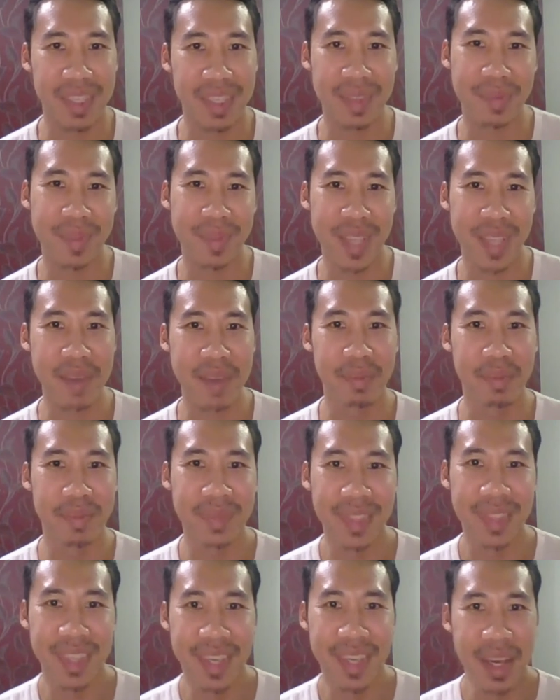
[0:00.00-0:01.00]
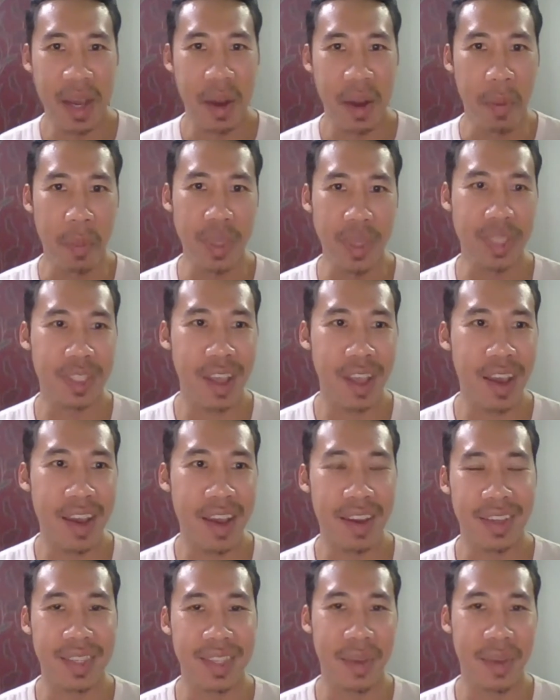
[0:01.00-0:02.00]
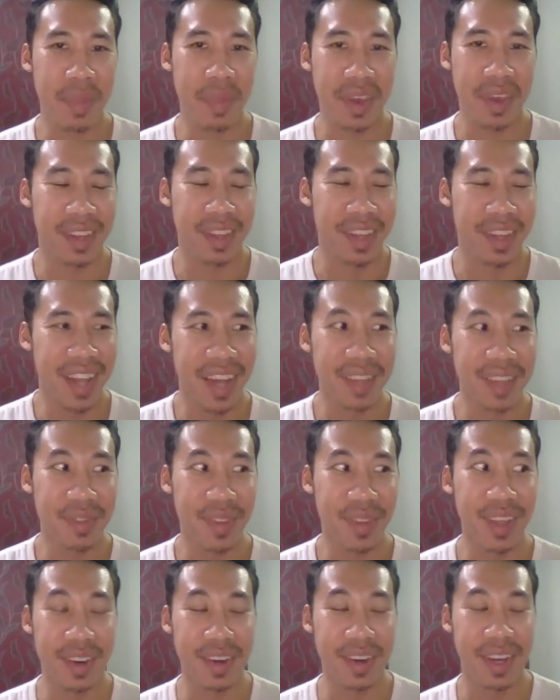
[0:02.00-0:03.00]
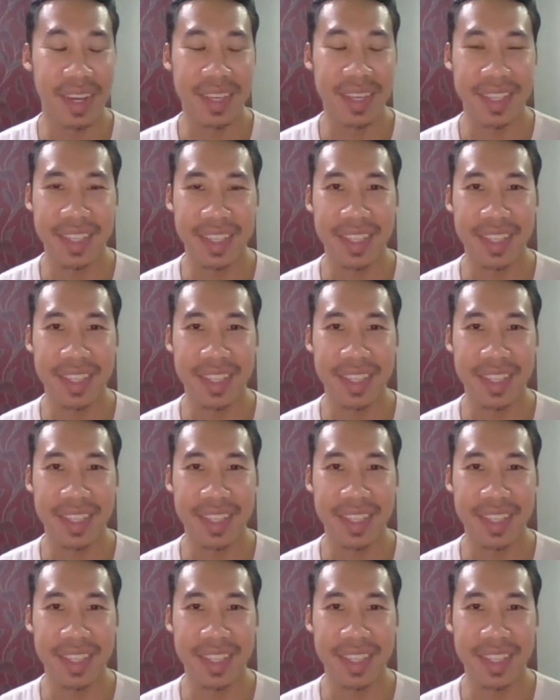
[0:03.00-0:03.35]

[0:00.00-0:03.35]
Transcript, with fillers: same. Mr. something like that. Okay.